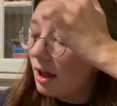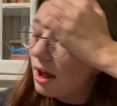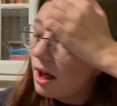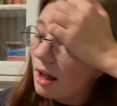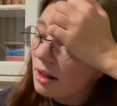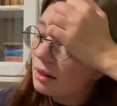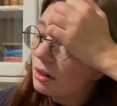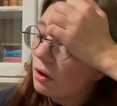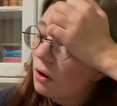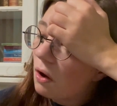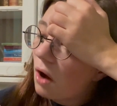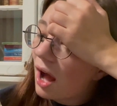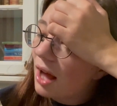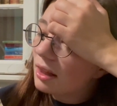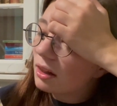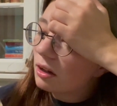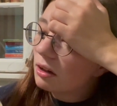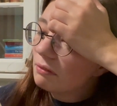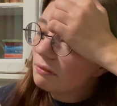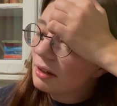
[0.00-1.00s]
And so I
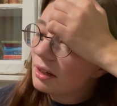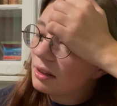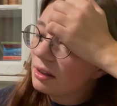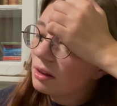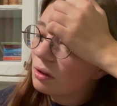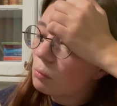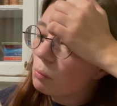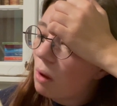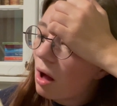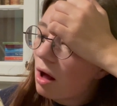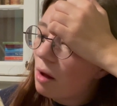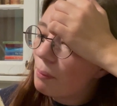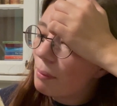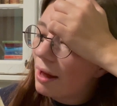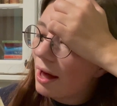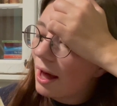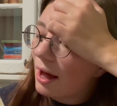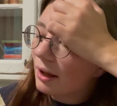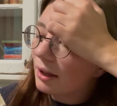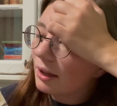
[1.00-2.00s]
started reading this a while
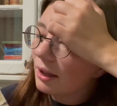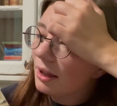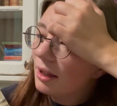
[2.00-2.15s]
back,